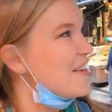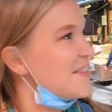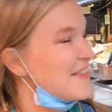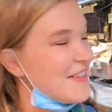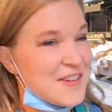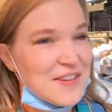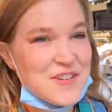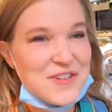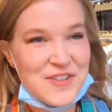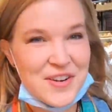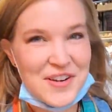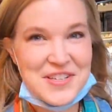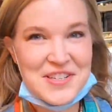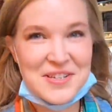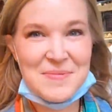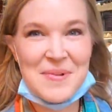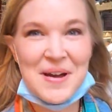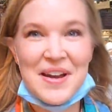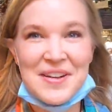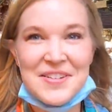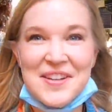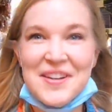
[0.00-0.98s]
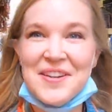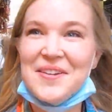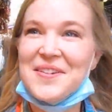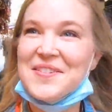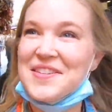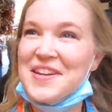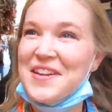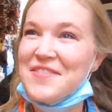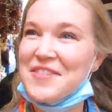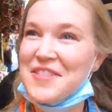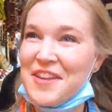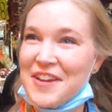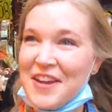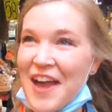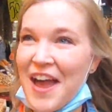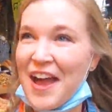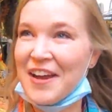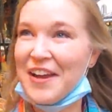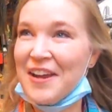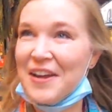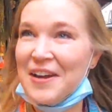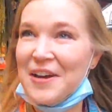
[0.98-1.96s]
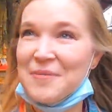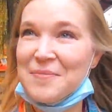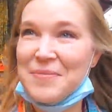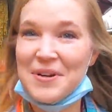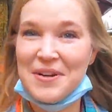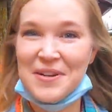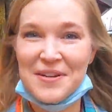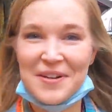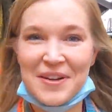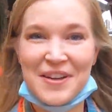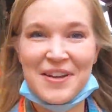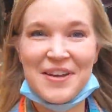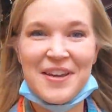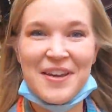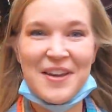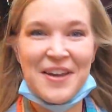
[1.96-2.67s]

sun-dried tomatoes and everything hanging up. Look,